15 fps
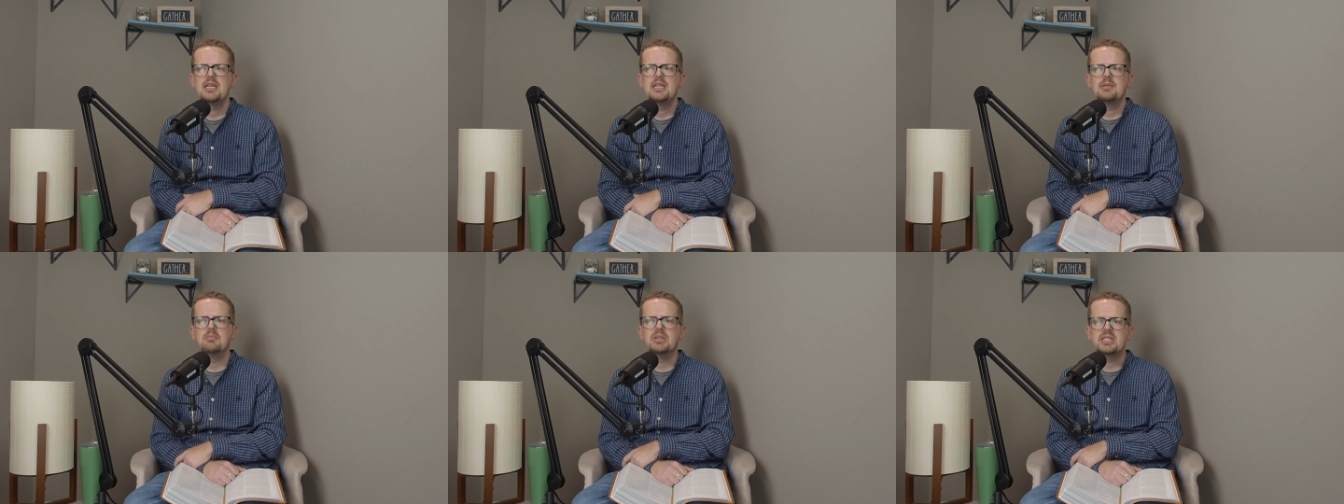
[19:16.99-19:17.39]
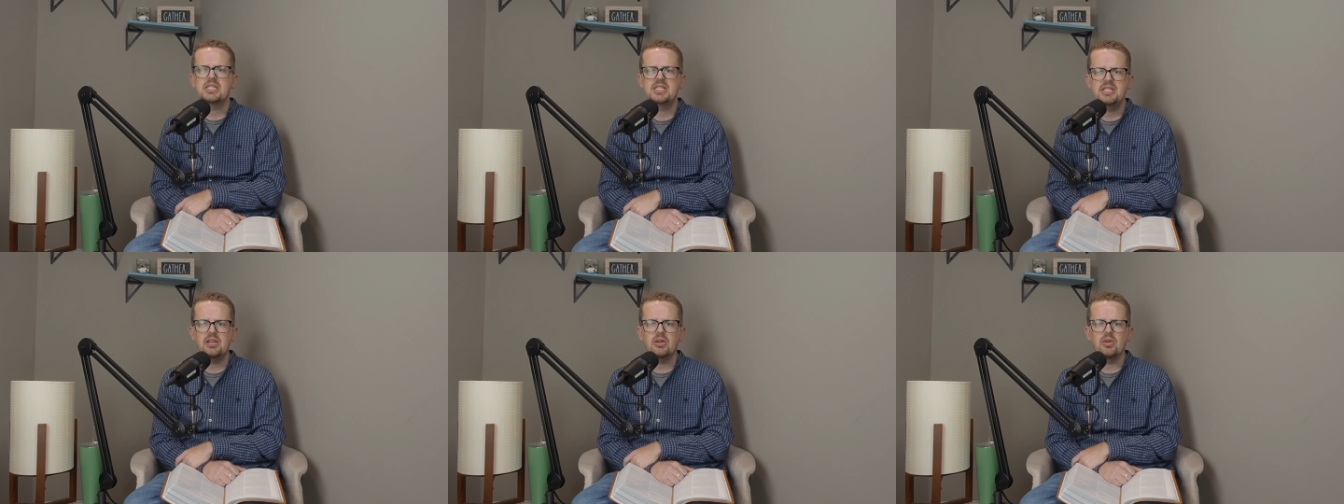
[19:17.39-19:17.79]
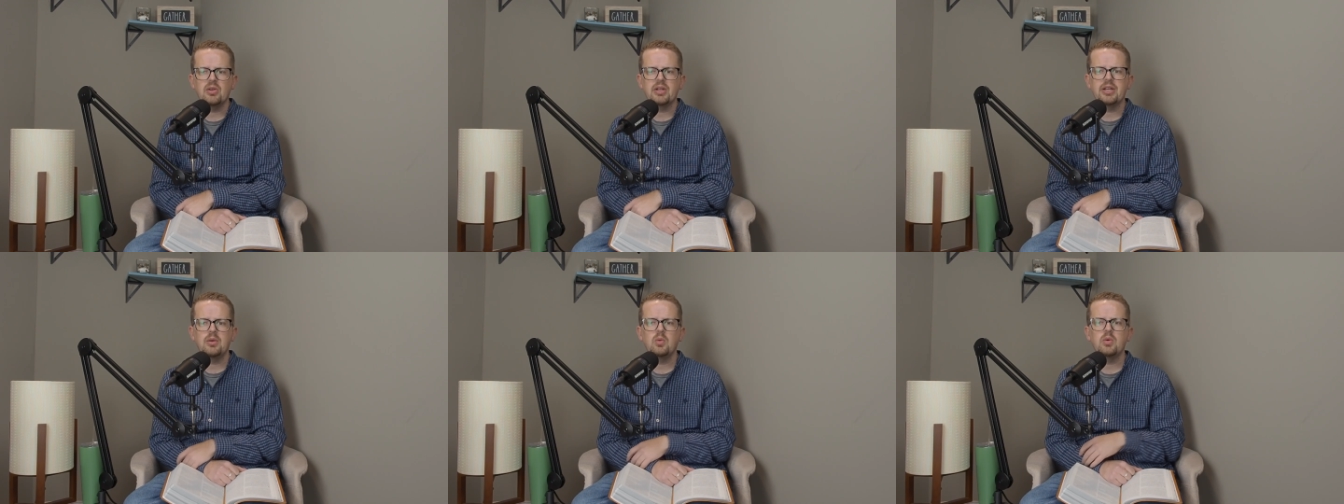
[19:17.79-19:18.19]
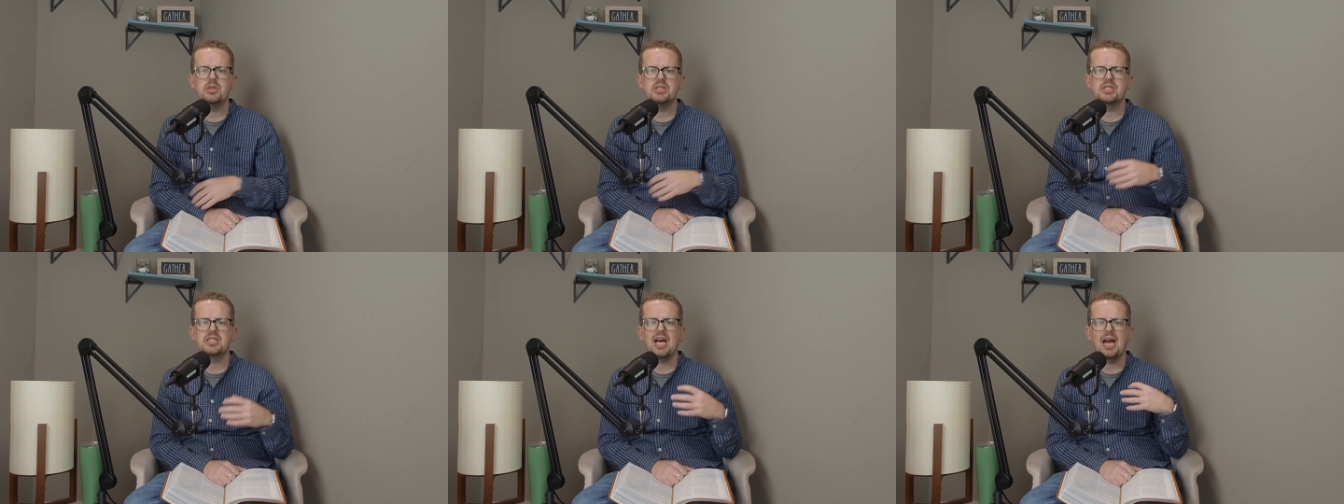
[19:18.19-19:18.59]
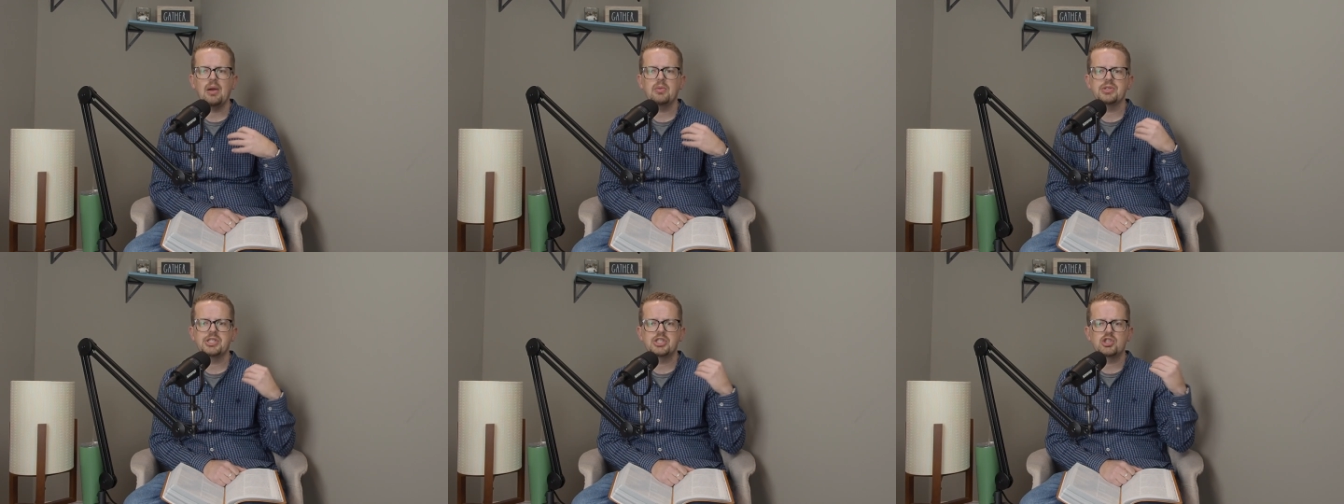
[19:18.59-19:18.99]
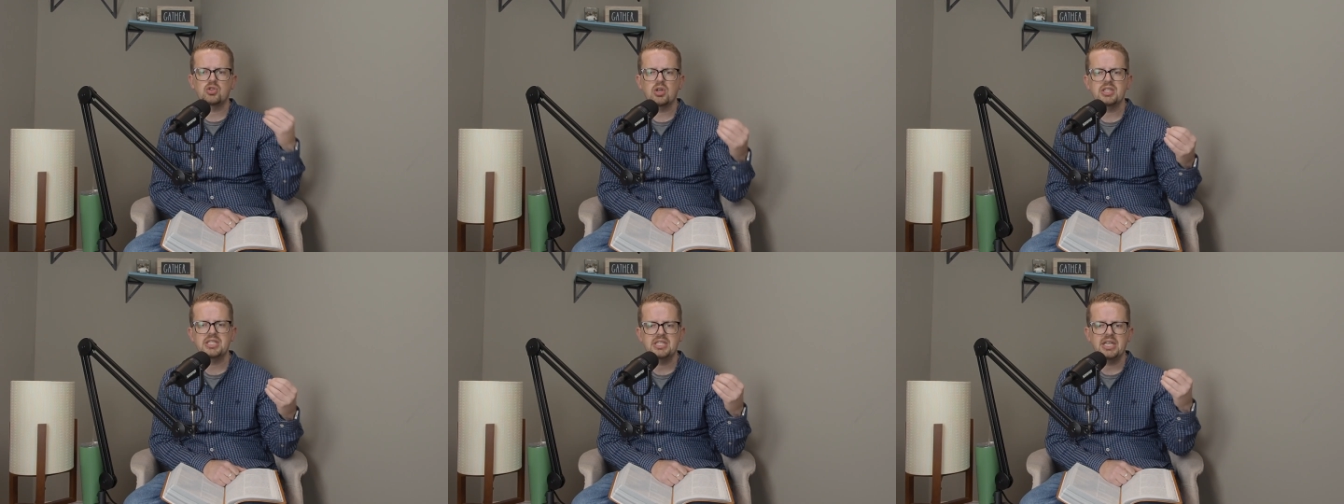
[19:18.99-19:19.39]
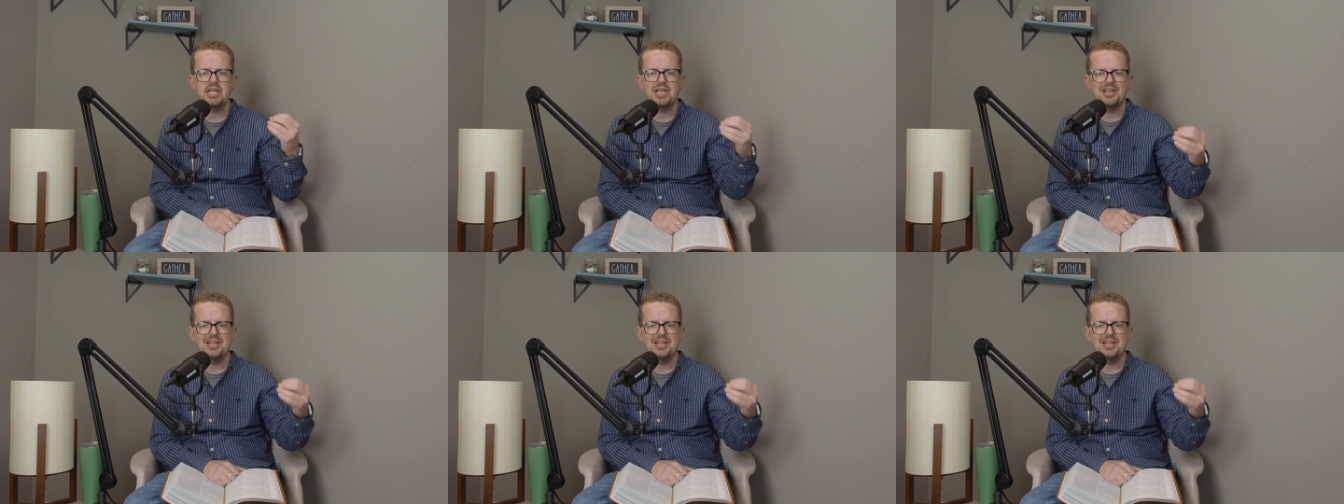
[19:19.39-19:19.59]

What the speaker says: But still, I was trusting